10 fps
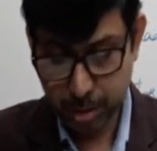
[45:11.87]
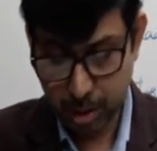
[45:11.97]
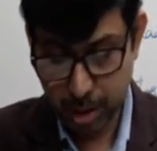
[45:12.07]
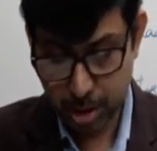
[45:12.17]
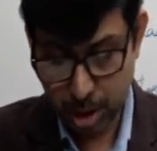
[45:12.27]

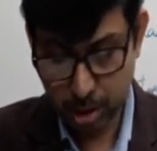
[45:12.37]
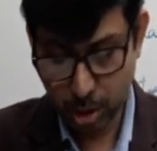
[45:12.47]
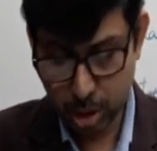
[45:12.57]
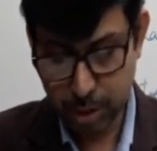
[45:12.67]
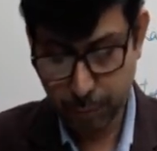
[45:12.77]
conditional
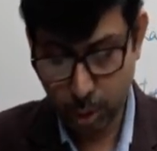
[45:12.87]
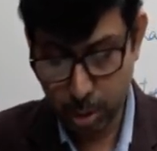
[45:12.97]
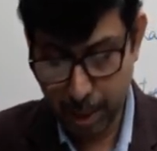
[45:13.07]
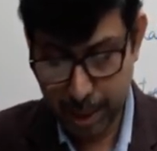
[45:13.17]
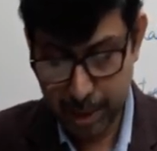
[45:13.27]
clause
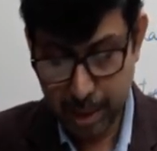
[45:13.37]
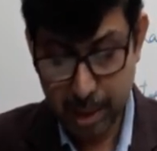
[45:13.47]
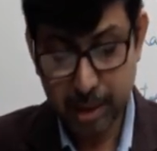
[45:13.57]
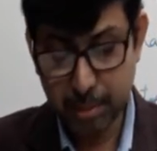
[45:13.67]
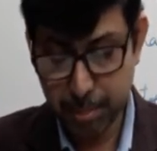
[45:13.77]
followed
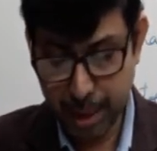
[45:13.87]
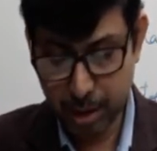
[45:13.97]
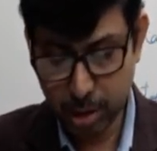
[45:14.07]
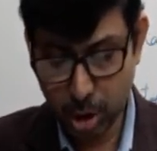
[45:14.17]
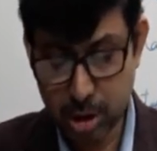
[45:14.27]
by the
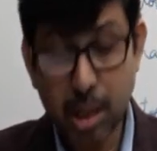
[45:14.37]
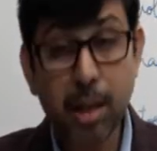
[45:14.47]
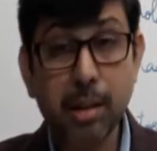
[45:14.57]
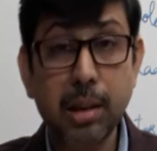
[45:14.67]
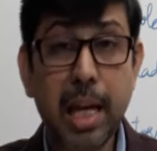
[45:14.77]
main clause,
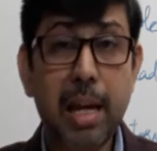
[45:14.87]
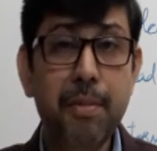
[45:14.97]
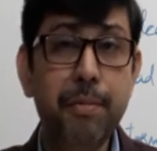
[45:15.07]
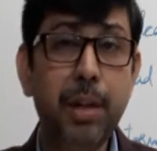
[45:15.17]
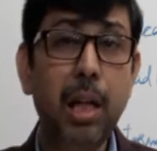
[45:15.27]

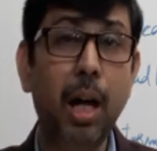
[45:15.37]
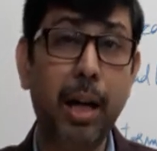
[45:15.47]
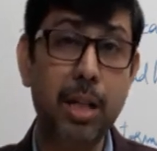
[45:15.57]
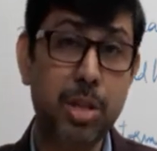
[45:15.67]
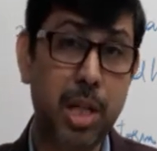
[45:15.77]
they will
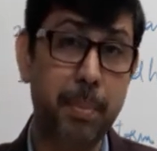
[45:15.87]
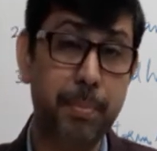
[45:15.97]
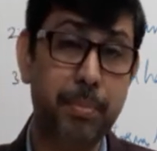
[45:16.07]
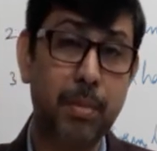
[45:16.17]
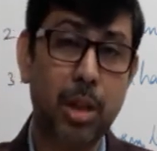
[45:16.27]
arrest him.
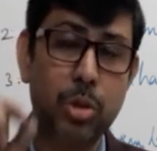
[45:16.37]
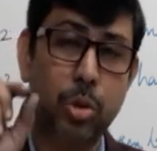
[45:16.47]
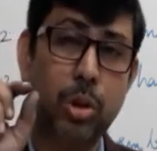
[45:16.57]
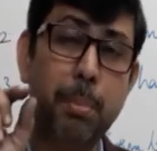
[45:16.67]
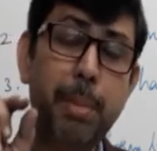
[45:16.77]

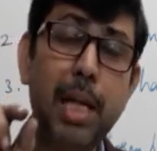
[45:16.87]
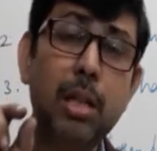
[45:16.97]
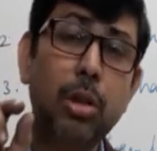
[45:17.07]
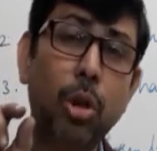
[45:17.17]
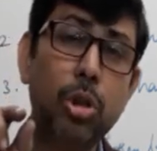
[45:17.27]
So the
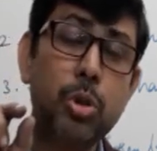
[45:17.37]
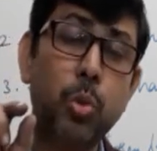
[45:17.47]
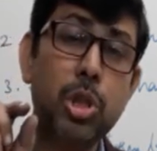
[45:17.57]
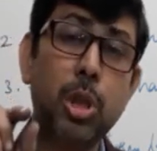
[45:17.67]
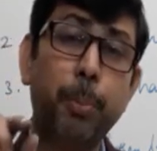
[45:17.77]
main clause
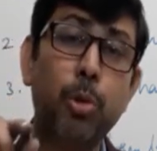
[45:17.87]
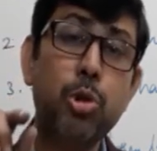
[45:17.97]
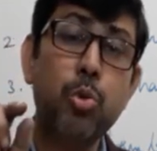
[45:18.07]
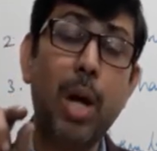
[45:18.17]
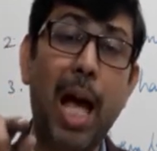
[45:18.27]
was
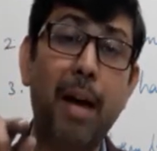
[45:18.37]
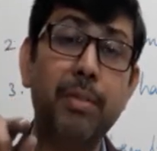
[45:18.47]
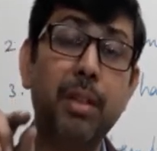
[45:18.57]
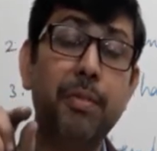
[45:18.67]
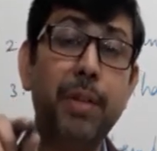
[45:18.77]
supposed to have
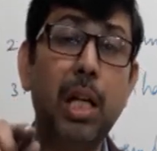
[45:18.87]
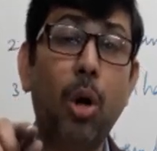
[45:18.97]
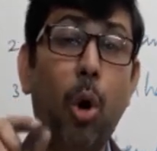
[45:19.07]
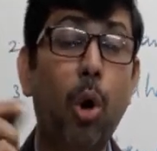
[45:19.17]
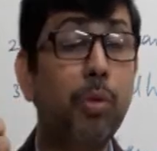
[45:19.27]
the
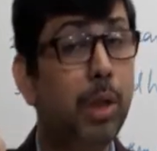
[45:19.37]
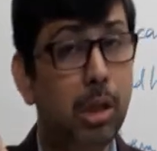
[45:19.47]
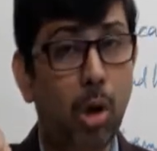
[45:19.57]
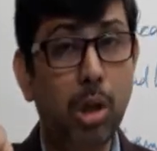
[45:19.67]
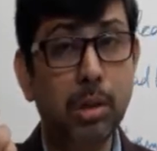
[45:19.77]
will or
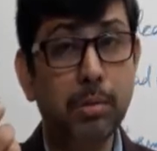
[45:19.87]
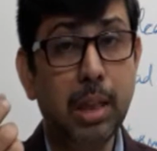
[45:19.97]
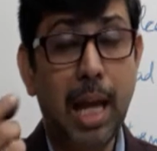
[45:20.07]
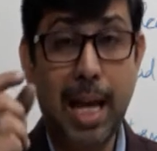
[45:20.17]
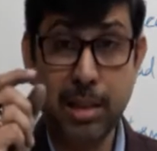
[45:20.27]
will
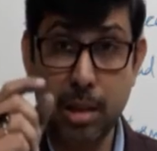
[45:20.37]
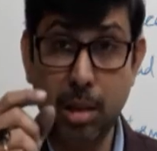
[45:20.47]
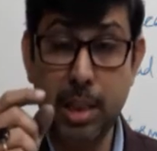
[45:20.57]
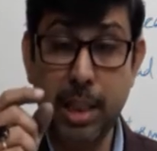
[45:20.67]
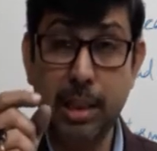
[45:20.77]
not as
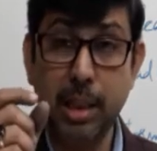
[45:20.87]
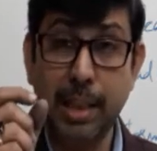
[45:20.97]
learned in the